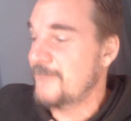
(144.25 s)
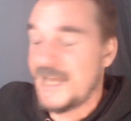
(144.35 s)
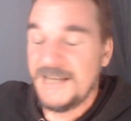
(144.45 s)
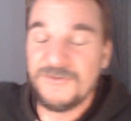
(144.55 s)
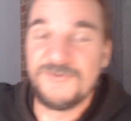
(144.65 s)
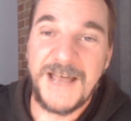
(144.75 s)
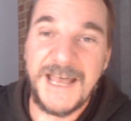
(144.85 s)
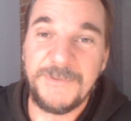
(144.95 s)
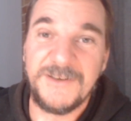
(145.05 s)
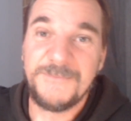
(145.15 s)
Hey, look what
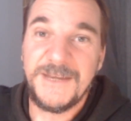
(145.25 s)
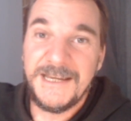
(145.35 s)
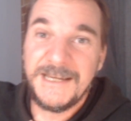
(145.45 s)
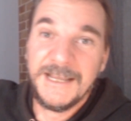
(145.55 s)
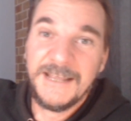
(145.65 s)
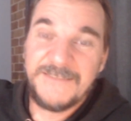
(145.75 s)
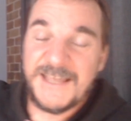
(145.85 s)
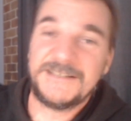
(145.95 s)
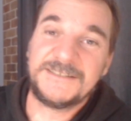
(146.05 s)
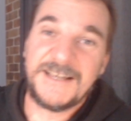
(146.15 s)
happened to me.
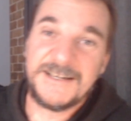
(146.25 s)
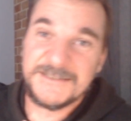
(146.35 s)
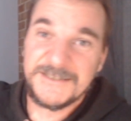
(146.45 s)
That sucks.